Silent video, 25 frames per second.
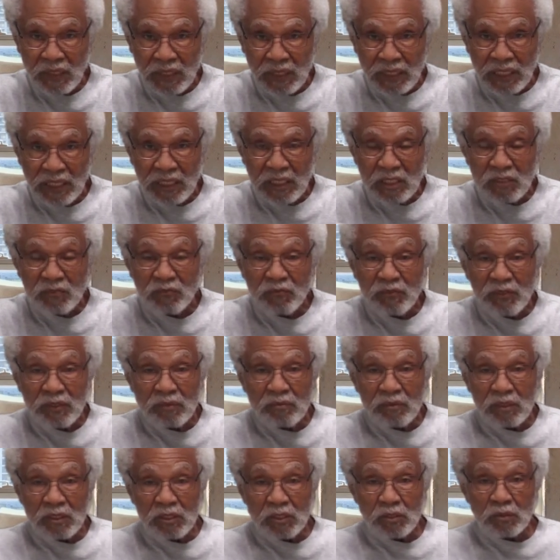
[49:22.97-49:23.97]
In
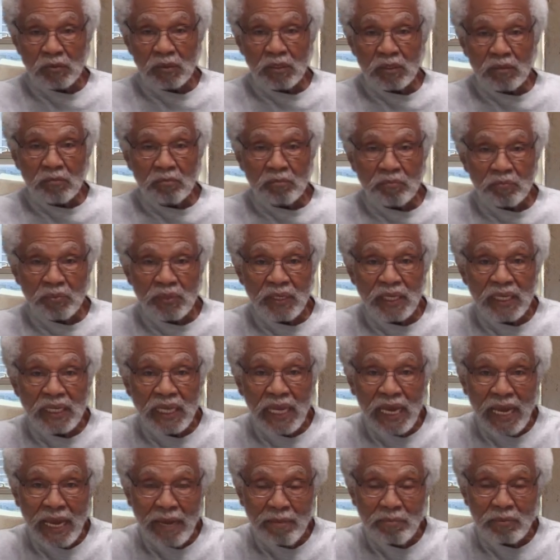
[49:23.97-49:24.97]
this play,
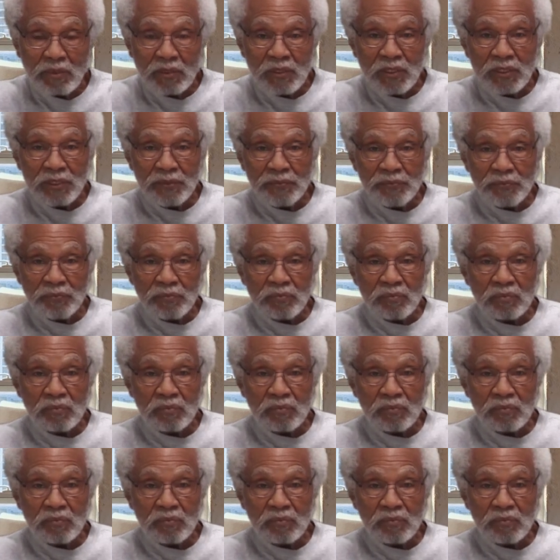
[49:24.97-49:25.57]
Hamilton,